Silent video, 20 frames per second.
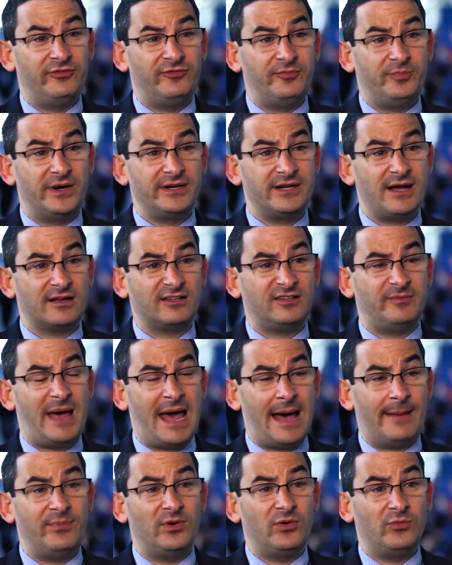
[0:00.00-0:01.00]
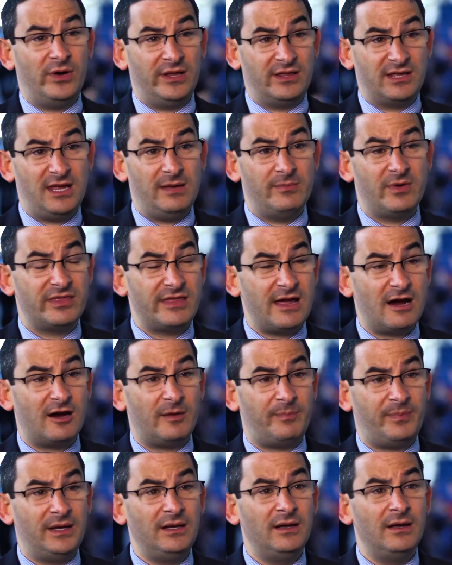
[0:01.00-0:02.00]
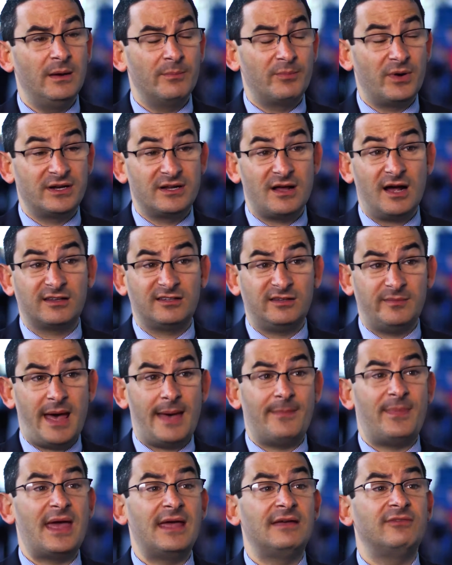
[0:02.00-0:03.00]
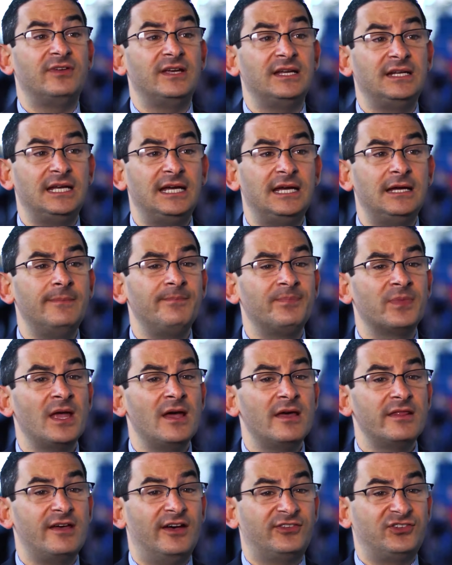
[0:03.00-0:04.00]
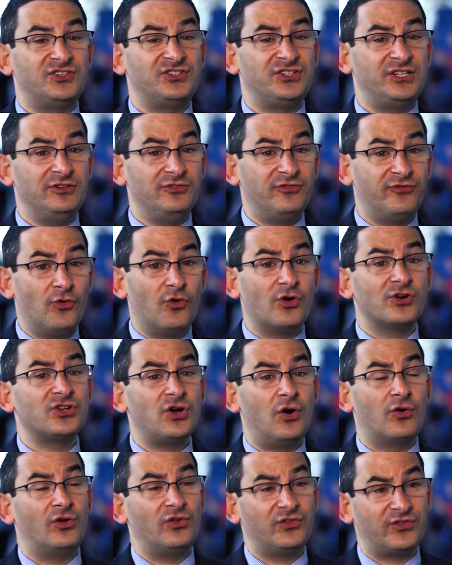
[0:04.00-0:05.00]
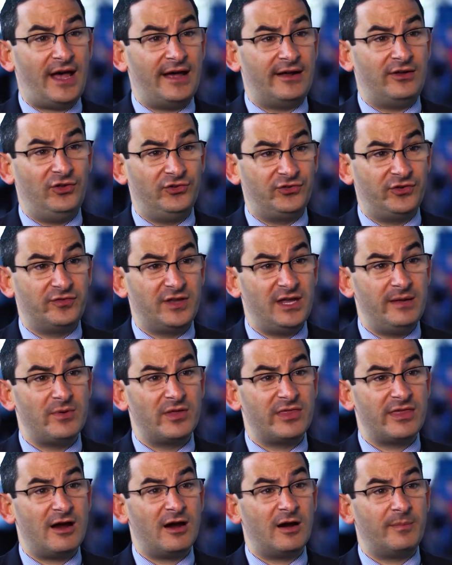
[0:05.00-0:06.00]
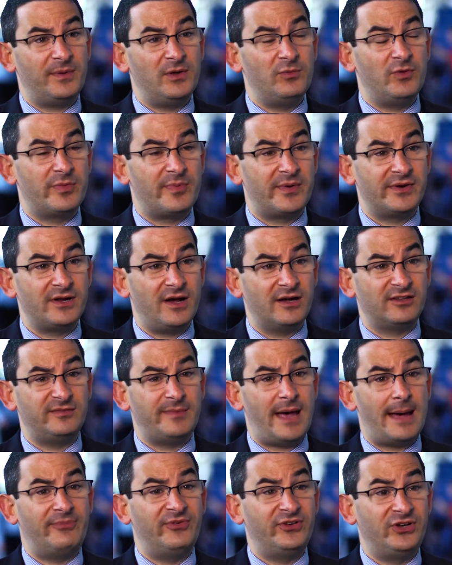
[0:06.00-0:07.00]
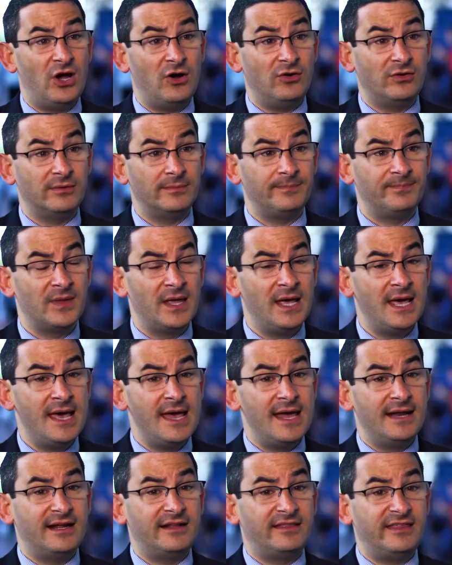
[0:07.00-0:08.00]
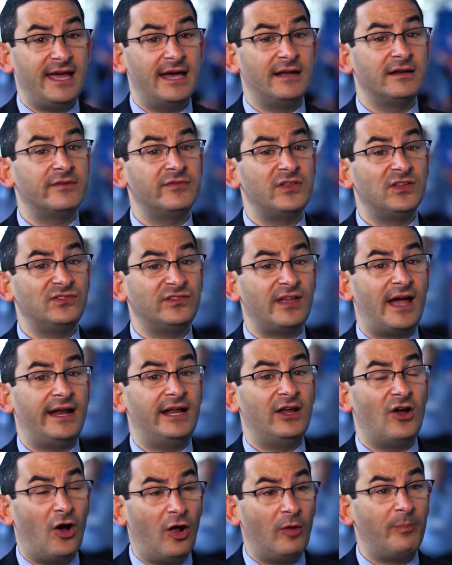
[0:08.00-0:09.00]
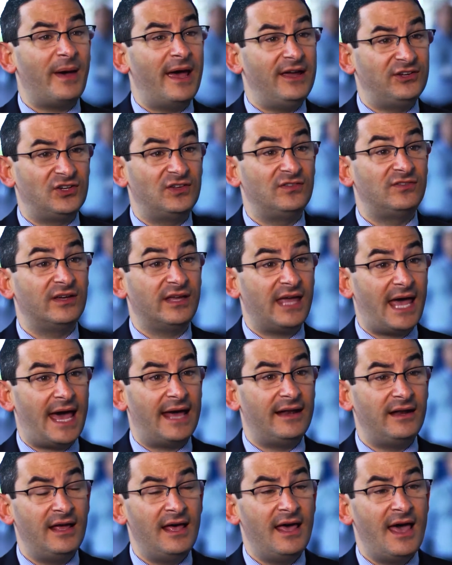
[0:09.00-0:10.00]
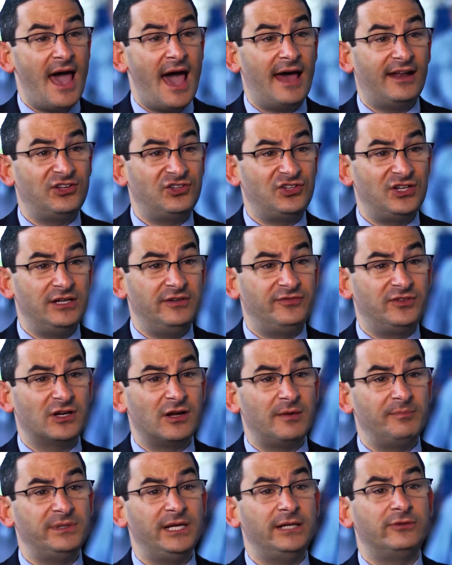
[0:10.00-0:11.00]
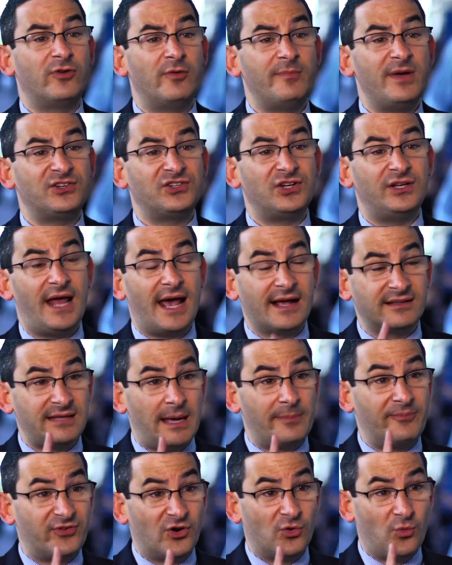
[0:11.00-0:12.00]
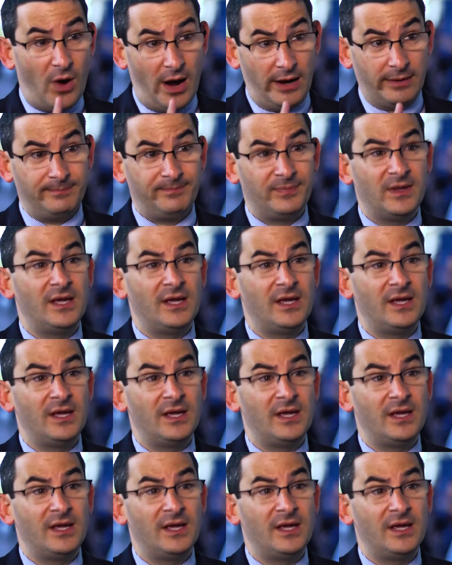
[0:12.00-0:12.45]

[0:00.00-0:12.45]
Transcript: brentuximab with chemotherapy, brentuximab AVD, thus achieved 4 total cycles of chemotherapy with brentuximab vedotin. At the end of the study, all patients again had achieved a complete remission except for one.